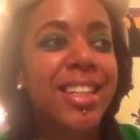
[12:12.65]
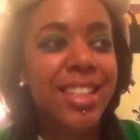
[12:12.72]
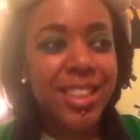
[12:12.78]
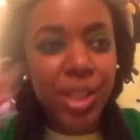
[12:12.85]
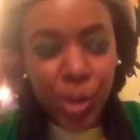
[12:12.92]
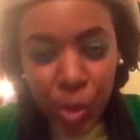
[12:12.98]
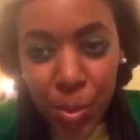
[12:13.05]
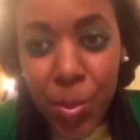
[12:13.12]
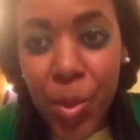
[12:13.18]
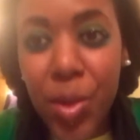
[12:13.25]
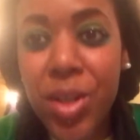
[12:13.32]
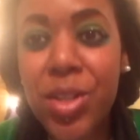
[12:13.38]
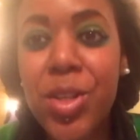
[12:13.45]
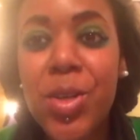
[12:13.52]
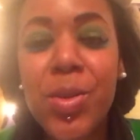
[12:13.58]
There's more
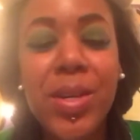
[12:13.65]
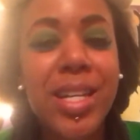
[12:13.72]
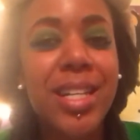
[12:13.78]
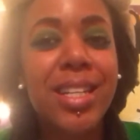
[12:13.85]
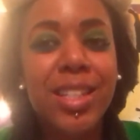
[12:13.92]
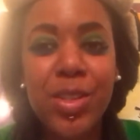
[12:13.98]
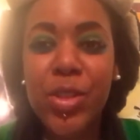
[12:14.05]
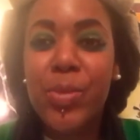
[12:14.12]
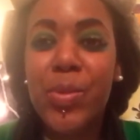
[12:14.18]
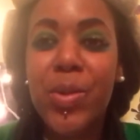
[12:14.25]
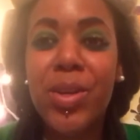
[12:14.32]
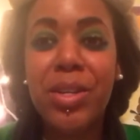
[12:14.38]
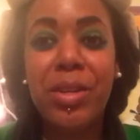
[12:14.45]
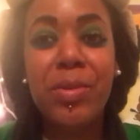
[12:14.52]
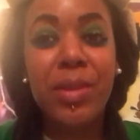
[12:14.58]
to it. There's more
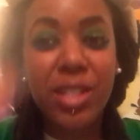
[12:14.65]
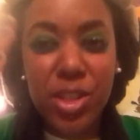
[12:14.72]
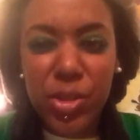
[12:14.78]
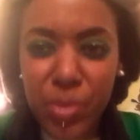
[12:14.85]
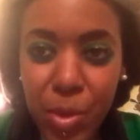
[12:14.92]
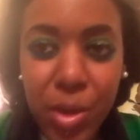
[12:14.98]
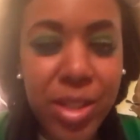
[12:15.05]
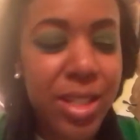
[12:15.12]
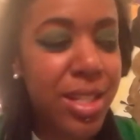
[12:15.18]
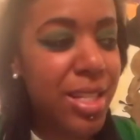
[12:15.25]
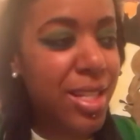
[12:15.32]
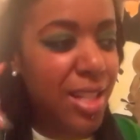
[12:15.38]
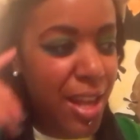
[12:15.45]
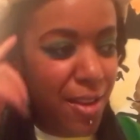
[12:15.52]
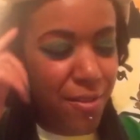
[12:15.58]
to it. There's more to
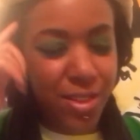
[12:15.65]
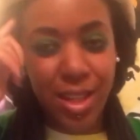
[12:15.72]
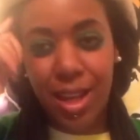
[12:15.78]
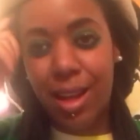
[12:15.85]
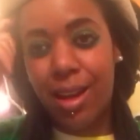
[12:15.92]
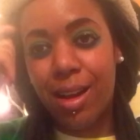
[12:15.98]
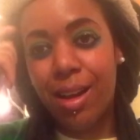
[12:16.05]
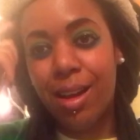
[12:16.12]
this life thing.